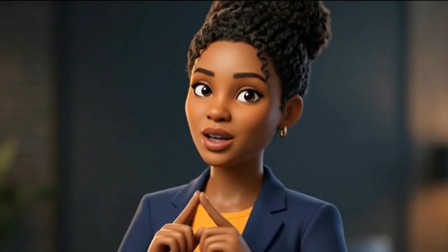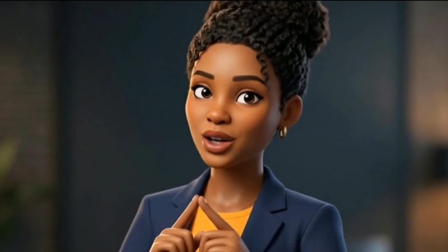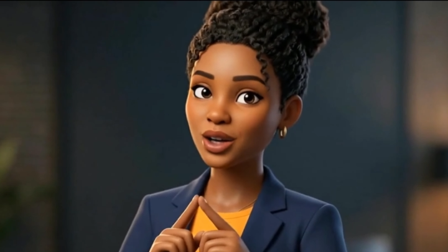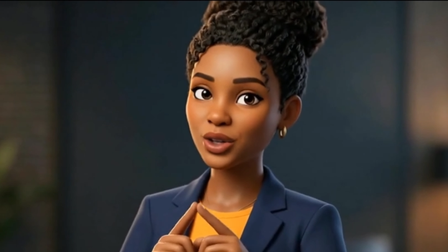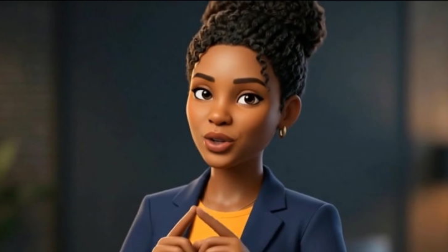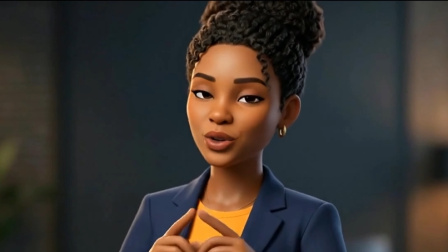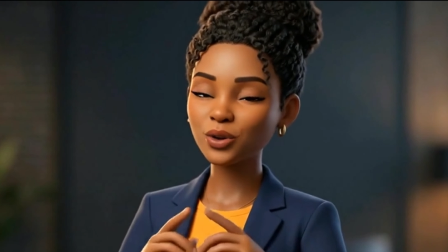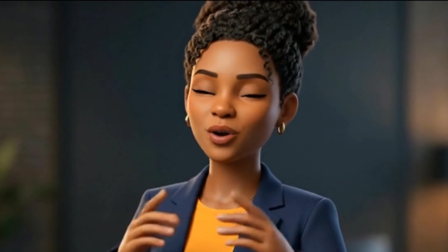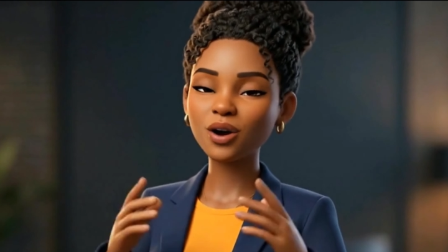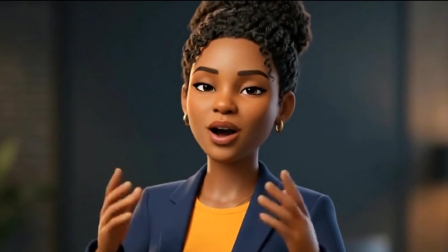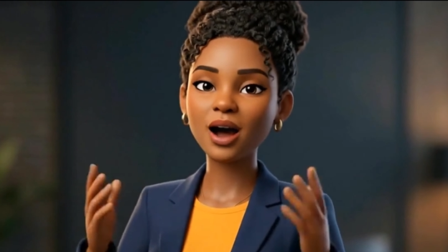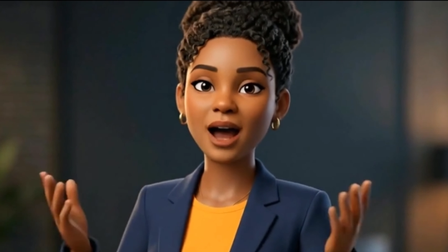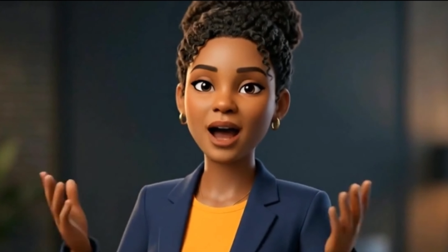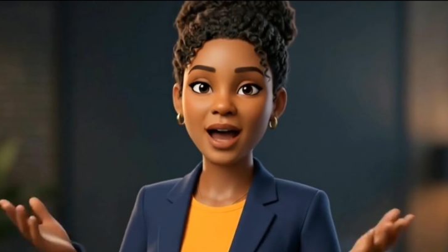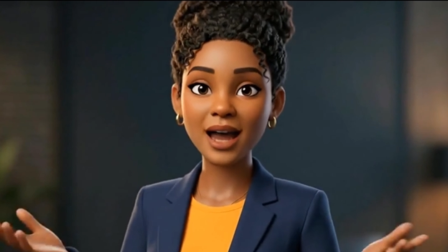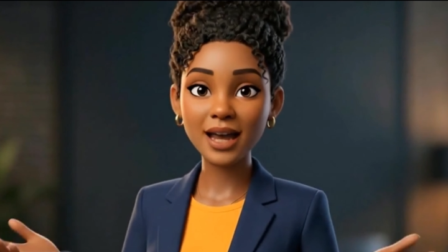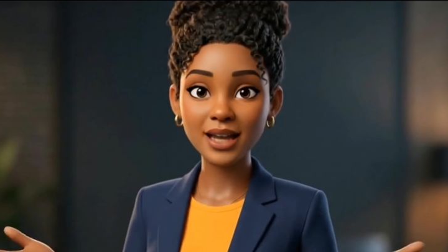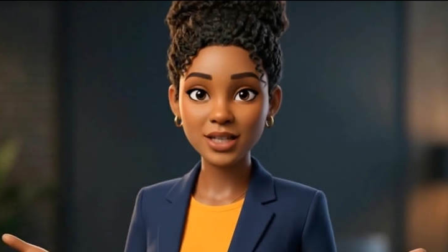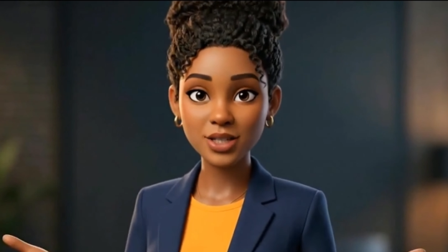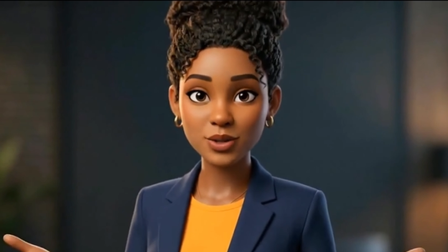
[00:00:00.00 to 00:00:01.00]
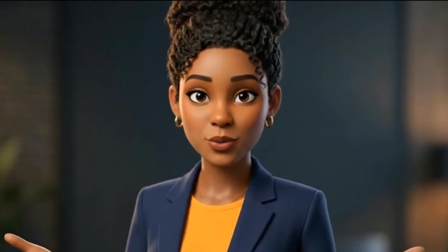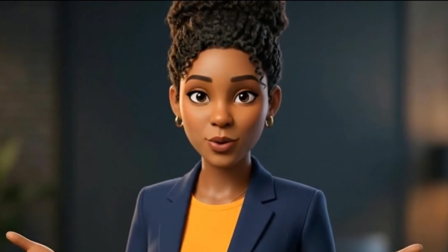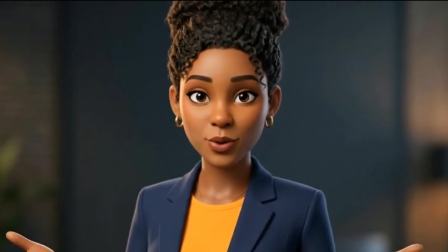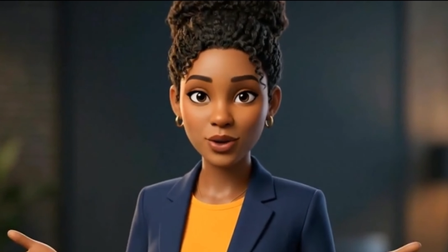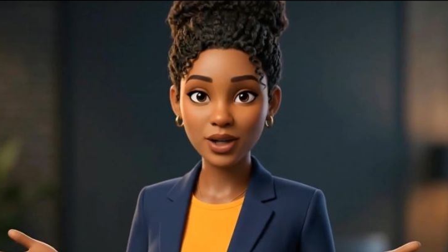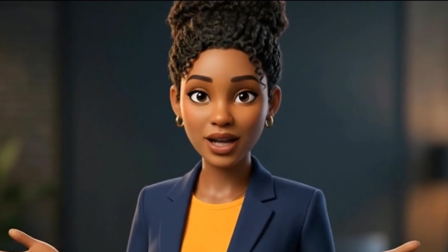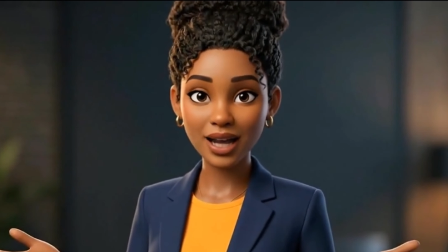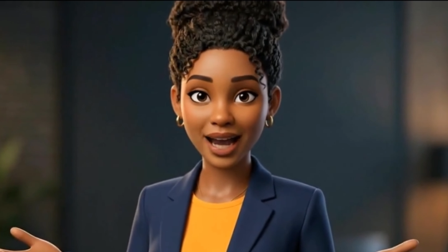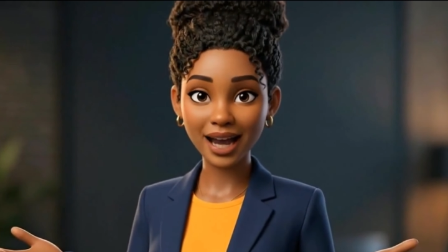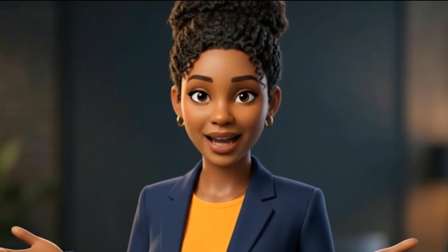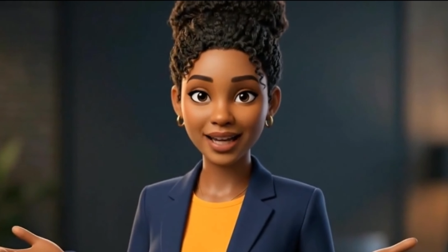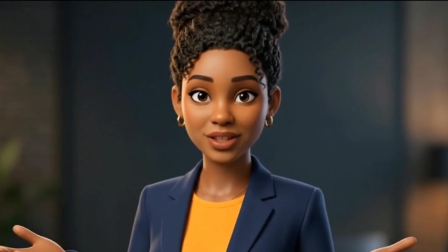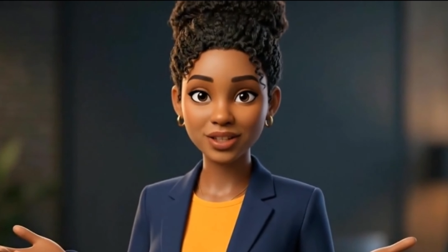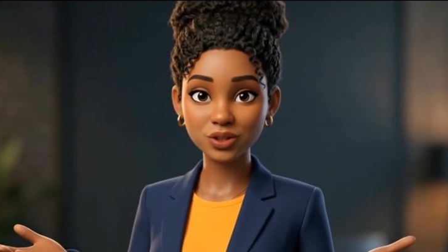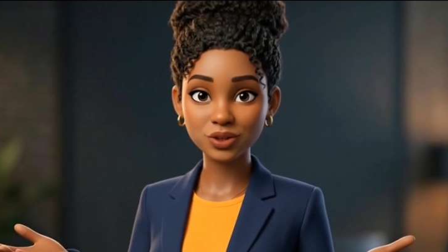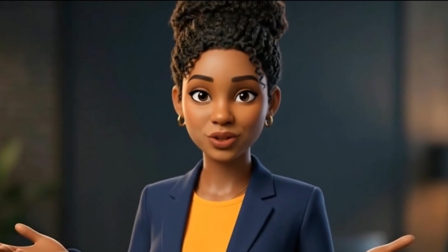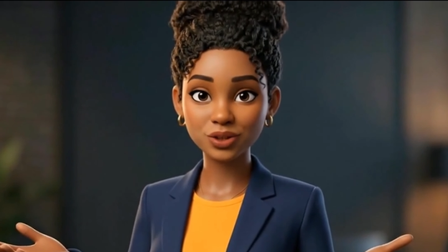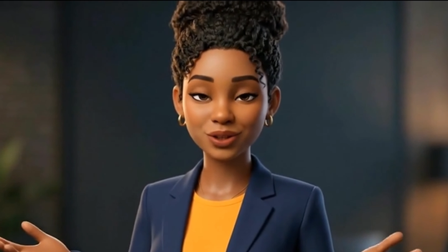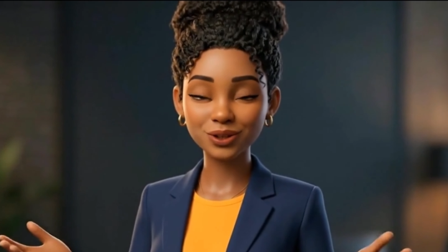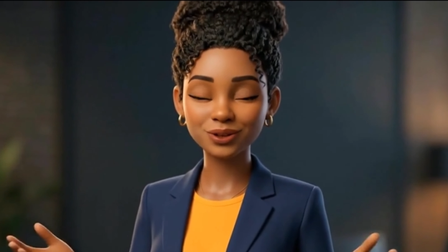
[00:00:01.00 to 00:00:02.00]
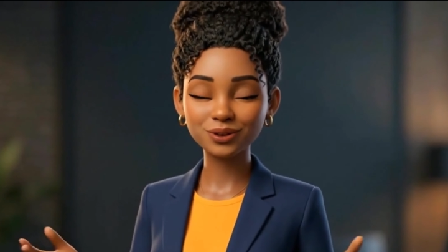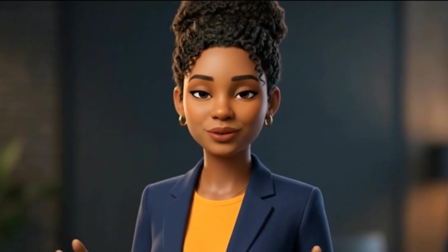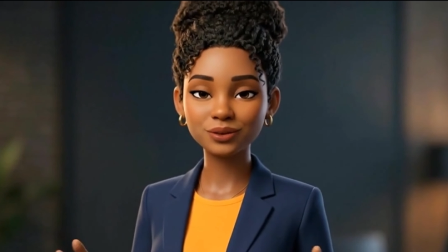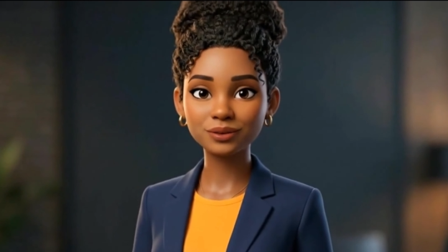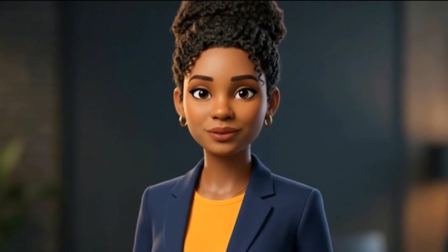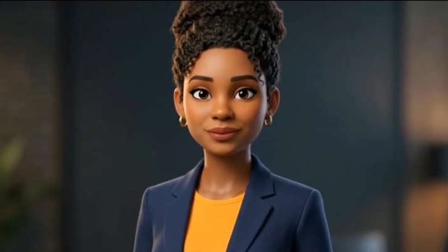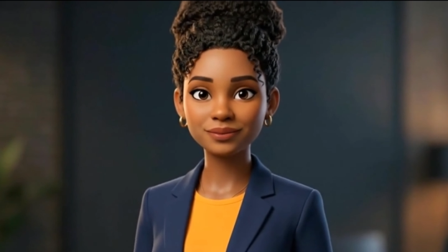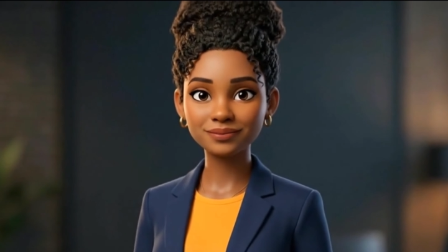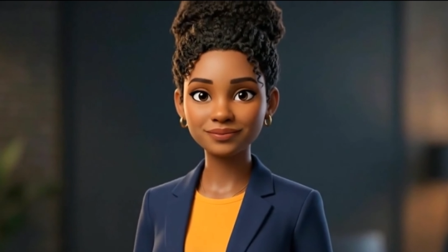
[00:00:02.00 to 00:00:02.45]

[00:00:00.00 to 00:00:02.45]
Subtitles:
Your eyes will lie to you.